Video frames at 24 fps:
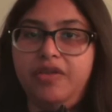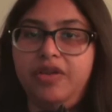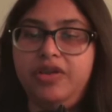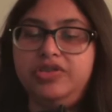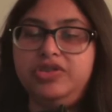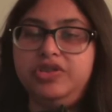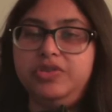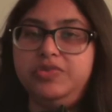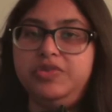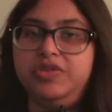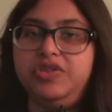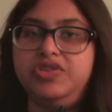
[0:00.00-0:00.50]

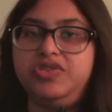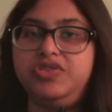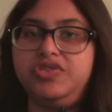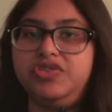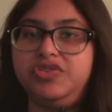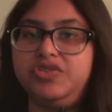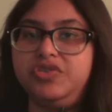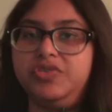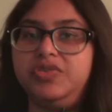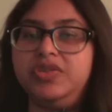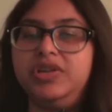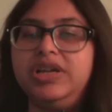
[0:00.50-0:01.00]
terms of the
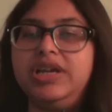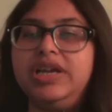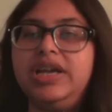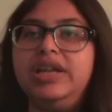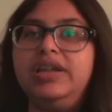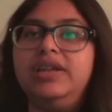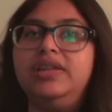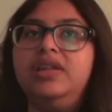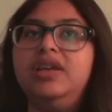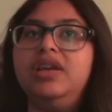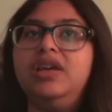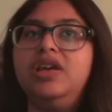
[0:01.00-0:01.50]
story
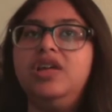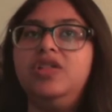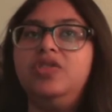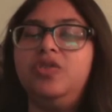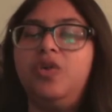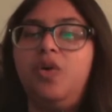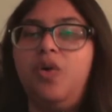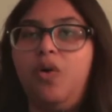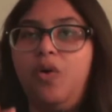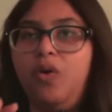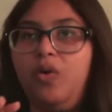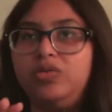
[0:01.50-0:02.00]
and the
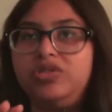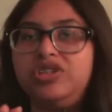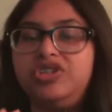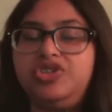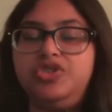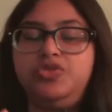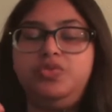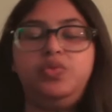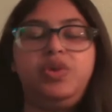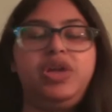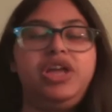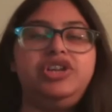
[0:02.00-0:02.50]
whole
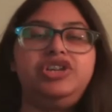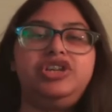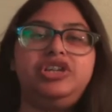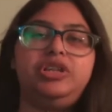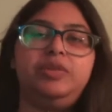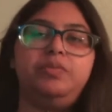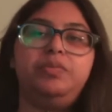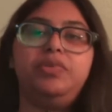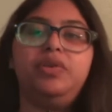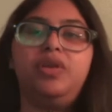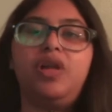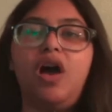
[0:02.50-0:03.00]
situation, the
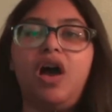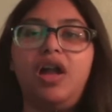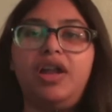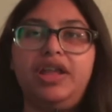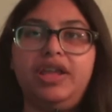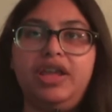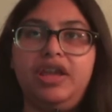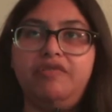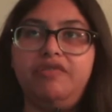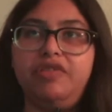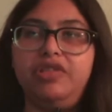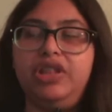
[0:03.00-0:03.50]

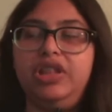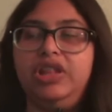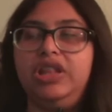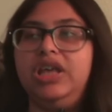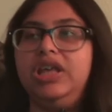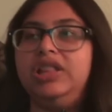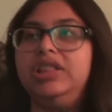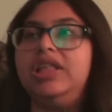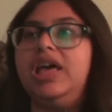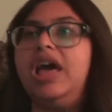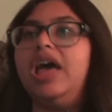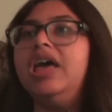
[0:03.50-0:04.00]
plotting, everything
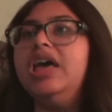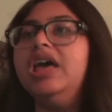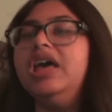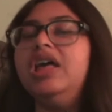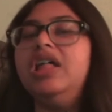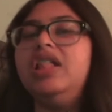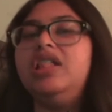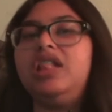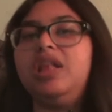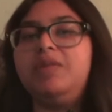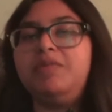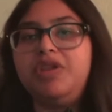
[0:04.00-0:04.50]
like that?
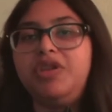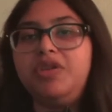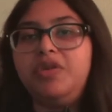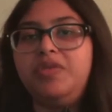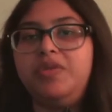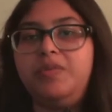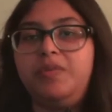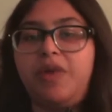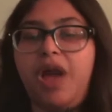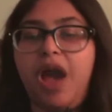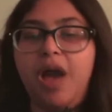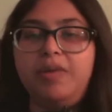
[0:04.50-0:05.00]
Let me know in
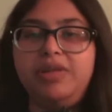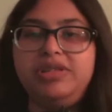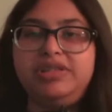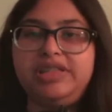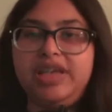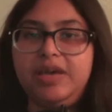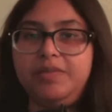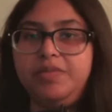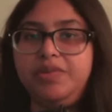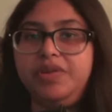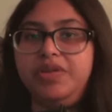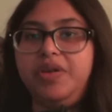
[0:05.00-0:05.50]
the comments
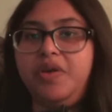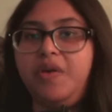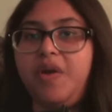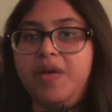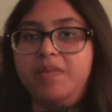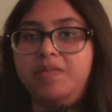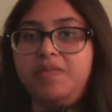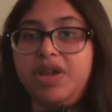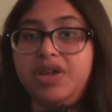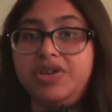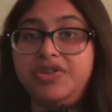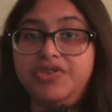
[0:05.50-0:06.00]
down below
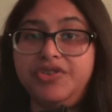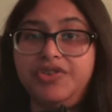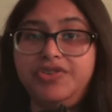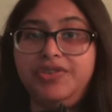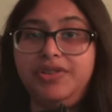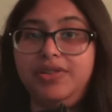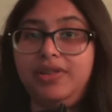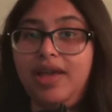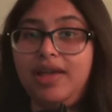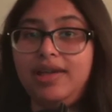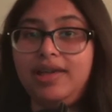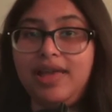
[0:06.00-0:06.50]
and make sure
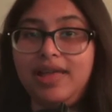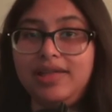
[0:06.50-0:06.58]
to like and